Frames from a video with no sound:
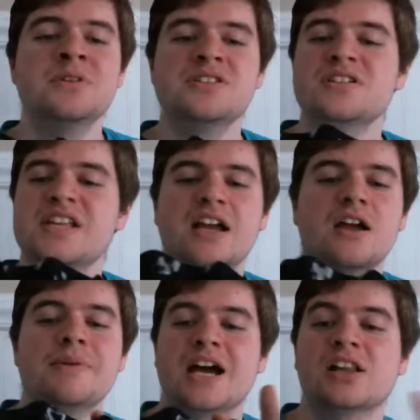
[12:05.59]
It almost looks like it
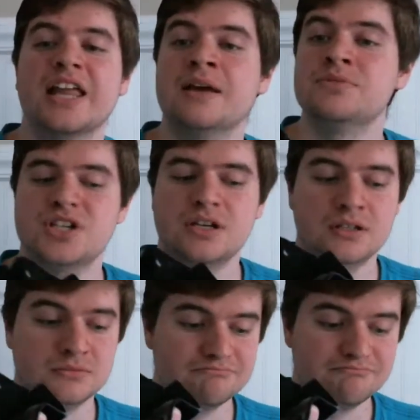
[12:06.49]
could be a
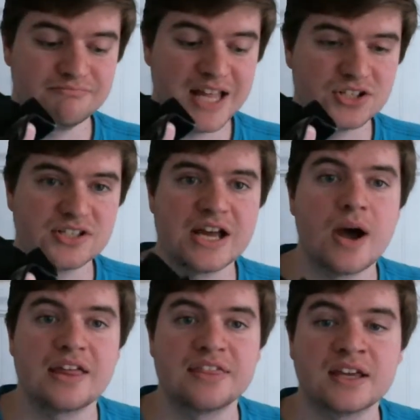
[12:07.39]
clamshell. That's just how
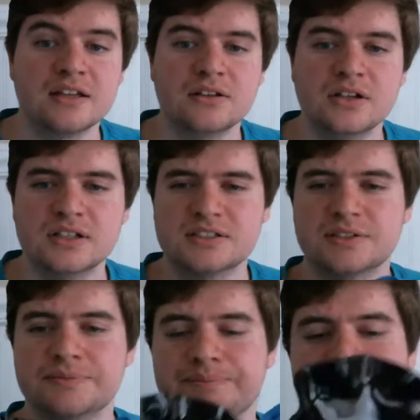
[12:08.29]
I think it
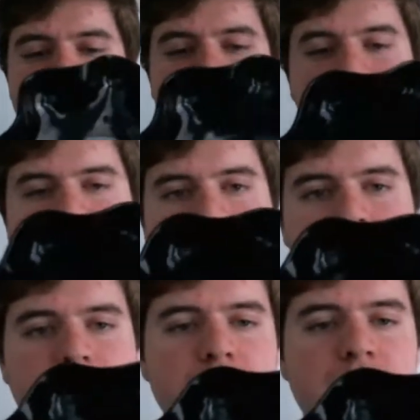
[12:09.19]
looks.
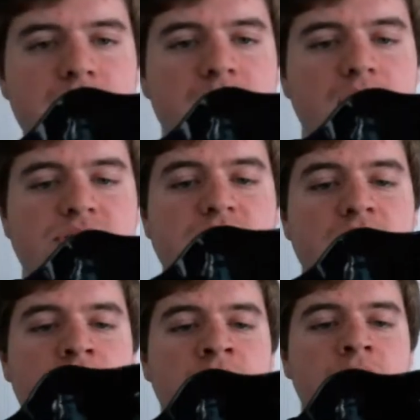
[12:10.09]
So
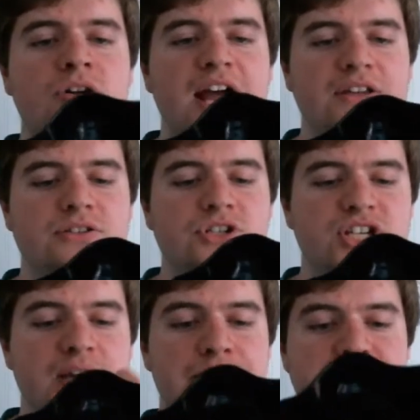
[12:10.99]
there are no cracks or
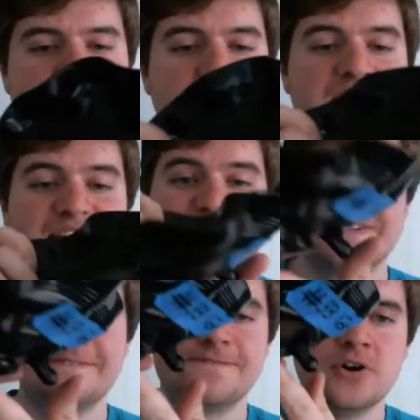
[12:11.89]
chips.
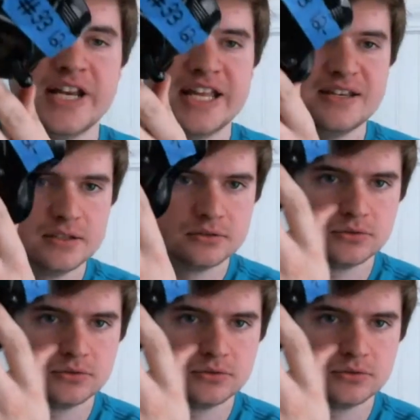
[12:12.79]
It's footed.